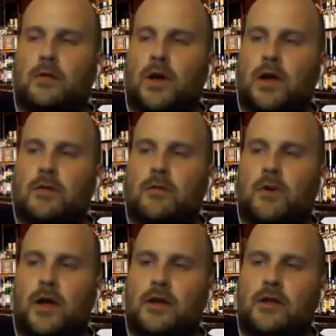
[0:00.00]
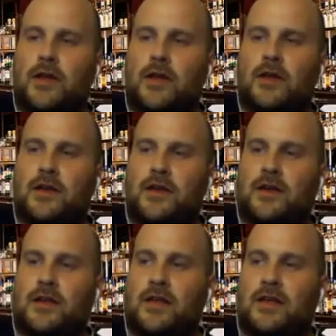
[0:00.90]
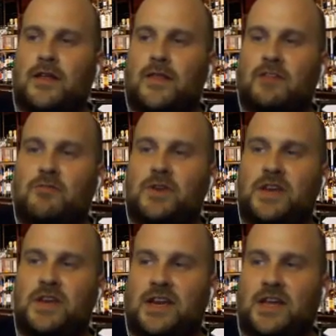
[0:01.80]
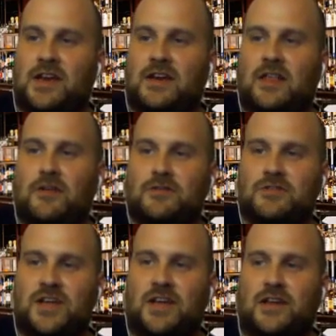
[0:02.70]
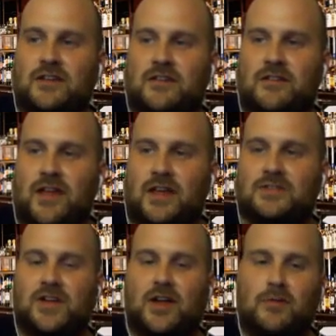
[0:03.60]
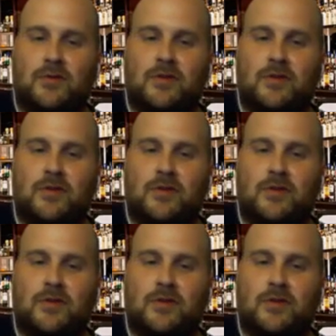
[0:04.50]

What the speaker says: Right. Right. Yeah. Yeah. Yeah. That's when you need to get another set in ASAP.